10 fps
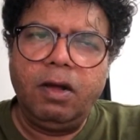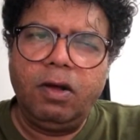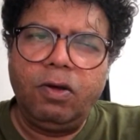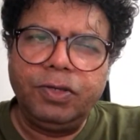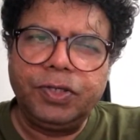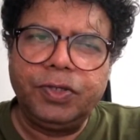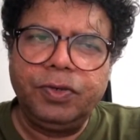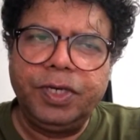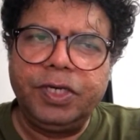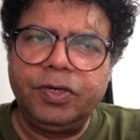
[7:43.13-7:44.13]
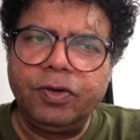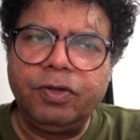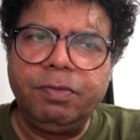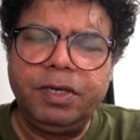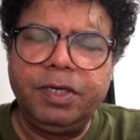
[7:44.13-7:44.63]
Also, in a
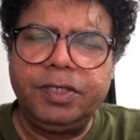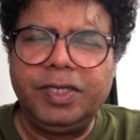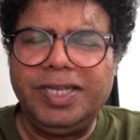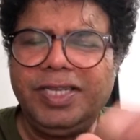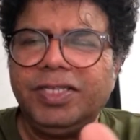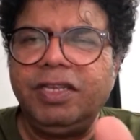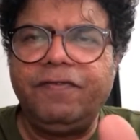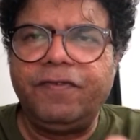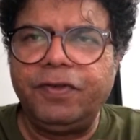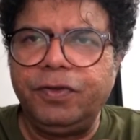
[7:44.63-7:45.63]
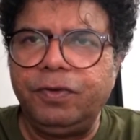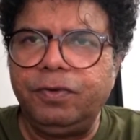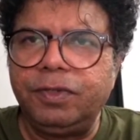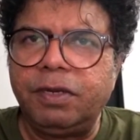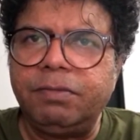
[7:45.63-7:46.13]
documentary, it's easy for
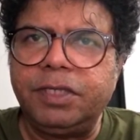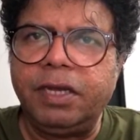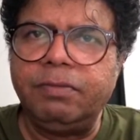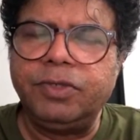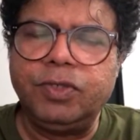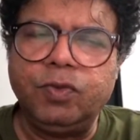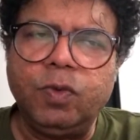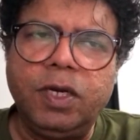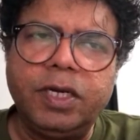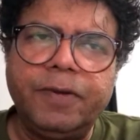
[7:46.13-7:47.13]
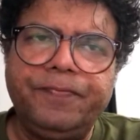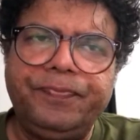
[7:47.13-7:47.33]
you sometimes to work